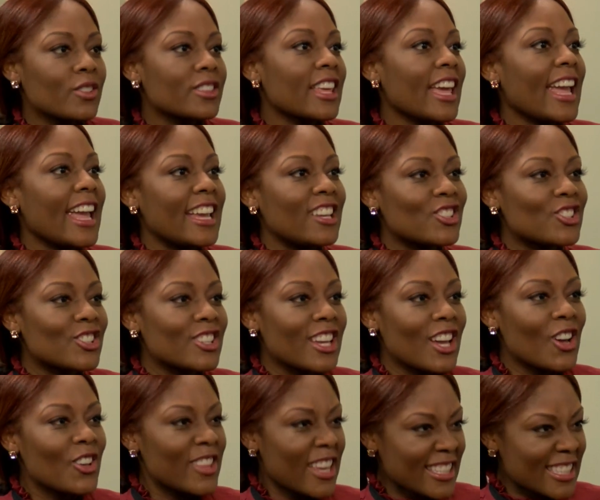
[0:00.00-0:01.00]
The
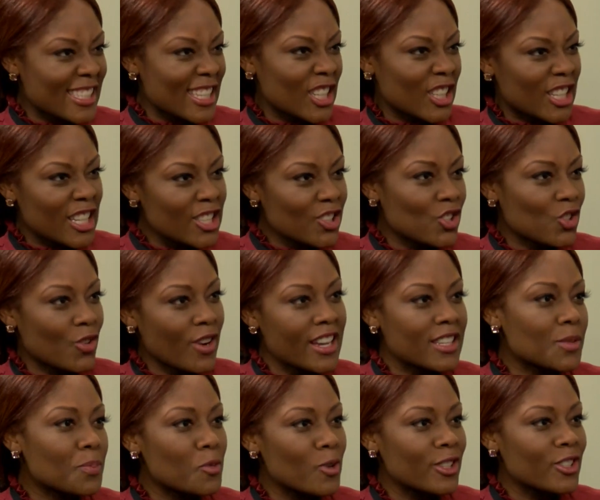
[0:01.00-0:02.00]
HDL, that's the good
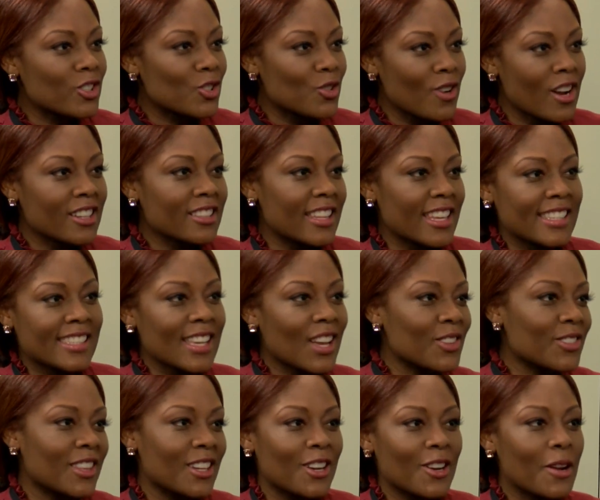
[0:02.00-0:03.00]
transport truck that's
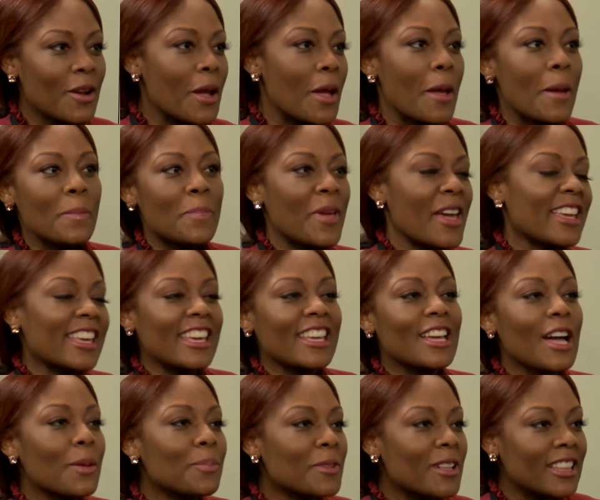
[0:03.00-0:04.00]
out there picking
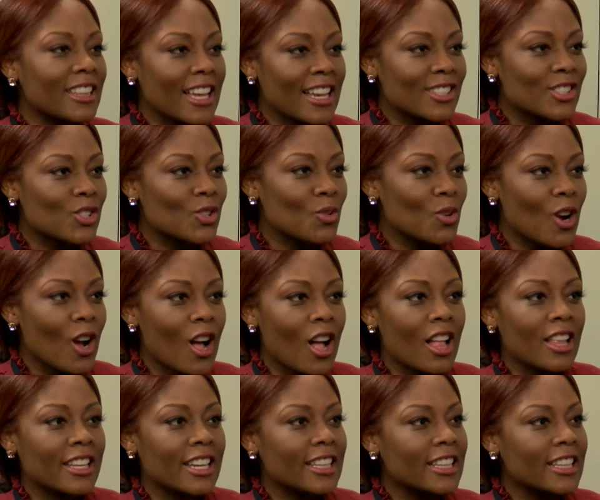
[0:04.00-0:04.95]
up cholesterol.